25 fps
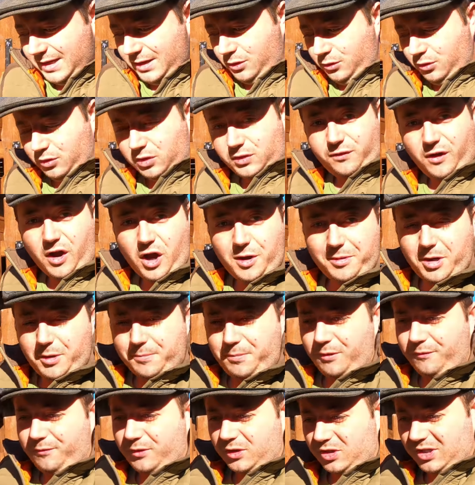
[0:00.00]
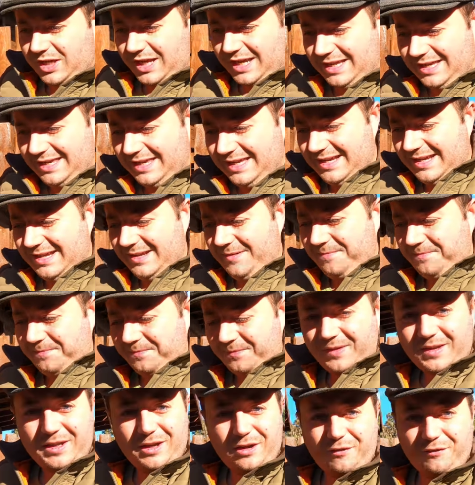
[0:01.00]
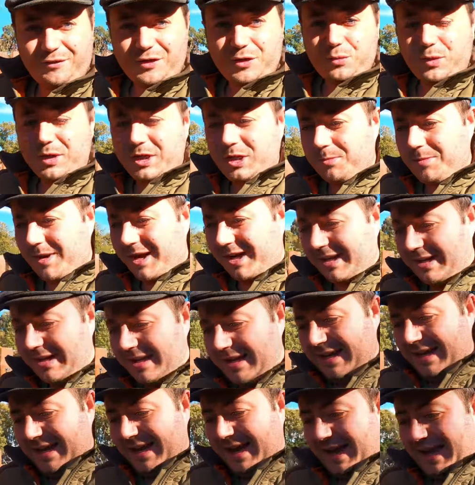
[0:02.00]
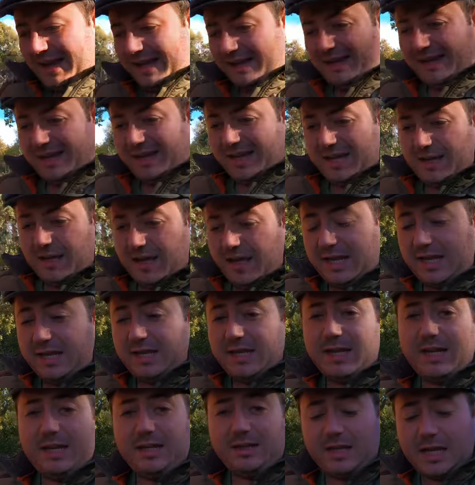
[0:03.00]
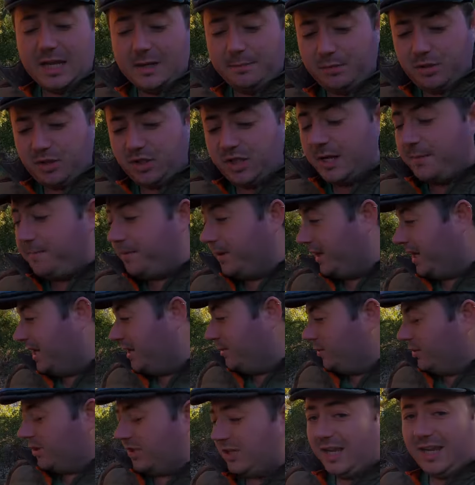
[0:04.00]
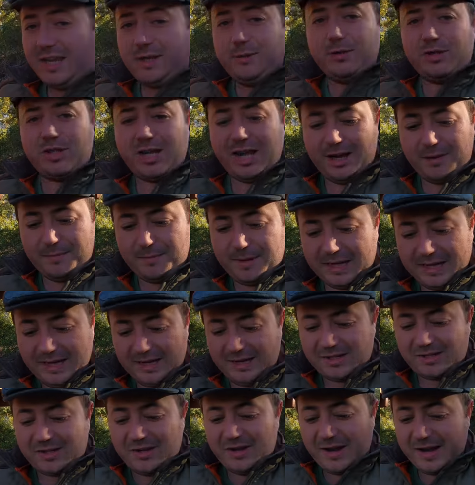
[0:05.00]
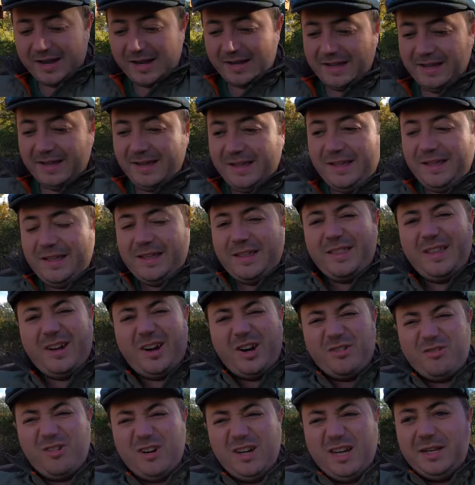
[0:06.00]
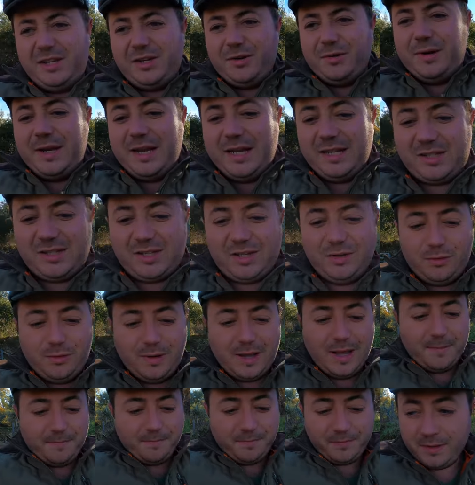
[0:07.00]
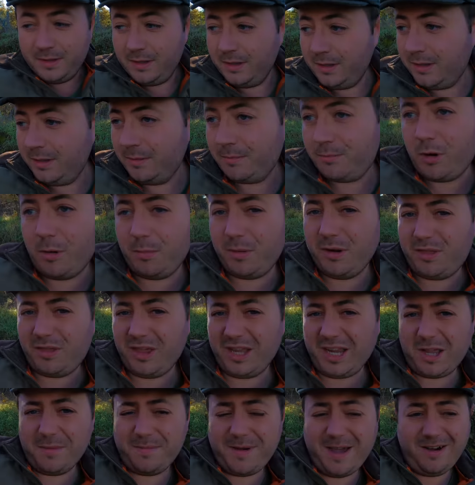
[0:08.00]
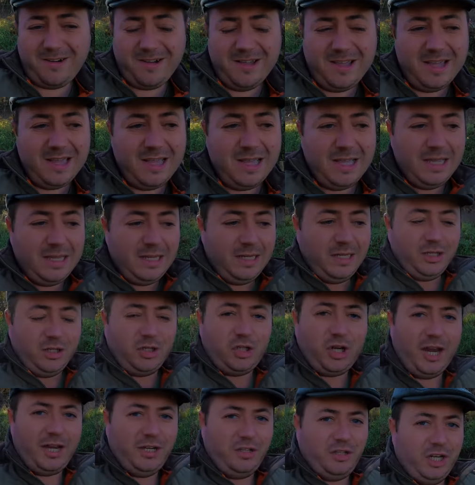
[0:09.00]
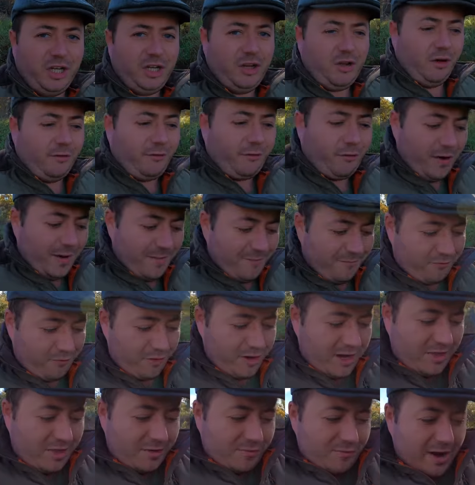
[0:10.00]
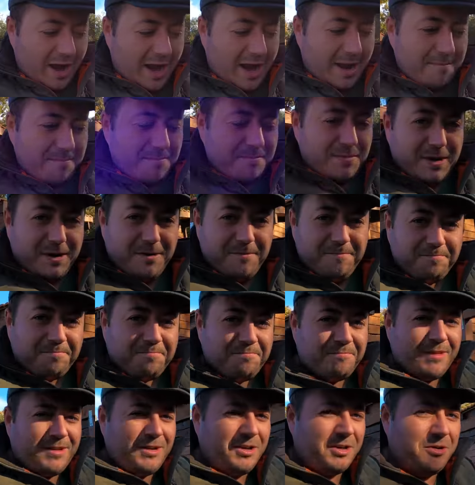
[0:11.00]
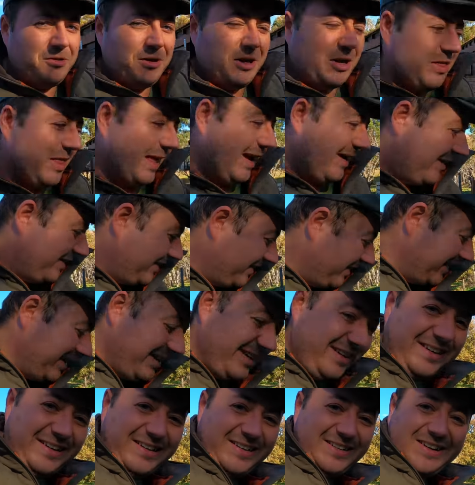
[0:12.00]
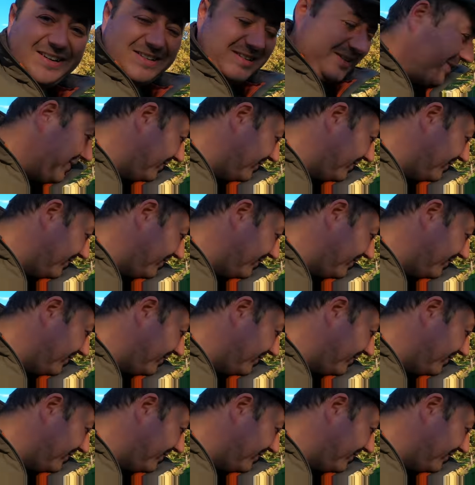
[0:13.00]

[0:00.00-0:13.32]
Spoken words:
whose farm I put for sale a few weeks back, and he keeps sheep, and he was telling me last night that I really do need to probably think about changing Godfrey in for another ram. But I don't like that idea. I like